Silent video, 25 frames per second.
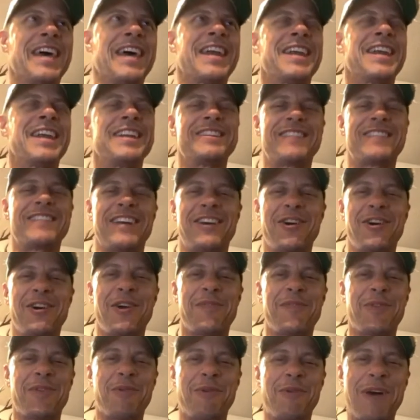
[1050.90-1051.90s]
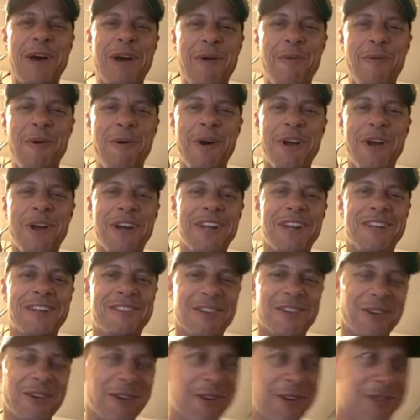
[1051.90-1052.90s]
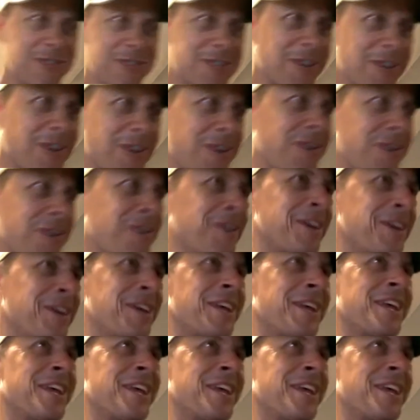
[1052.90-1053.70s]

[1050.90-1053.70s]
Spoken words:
That didn't take off the way I wanted it to, so